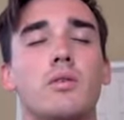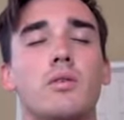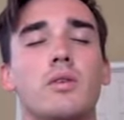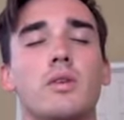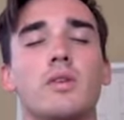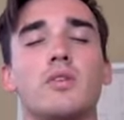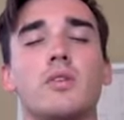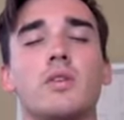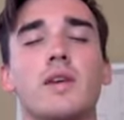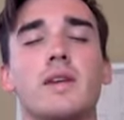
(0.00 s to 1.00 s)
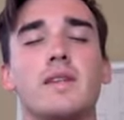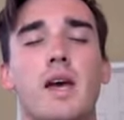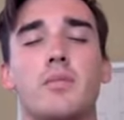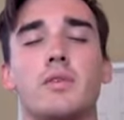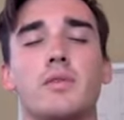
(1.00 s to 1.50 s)
You can truly
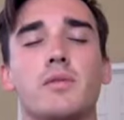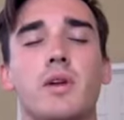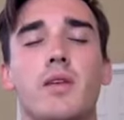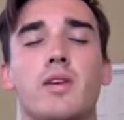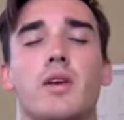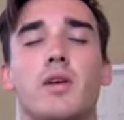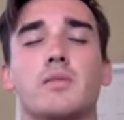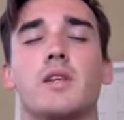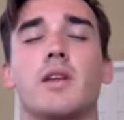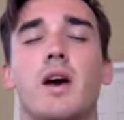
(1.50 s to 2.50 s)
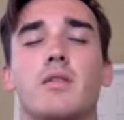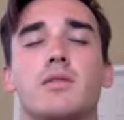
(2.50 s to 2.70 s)
accept whatever comes in life.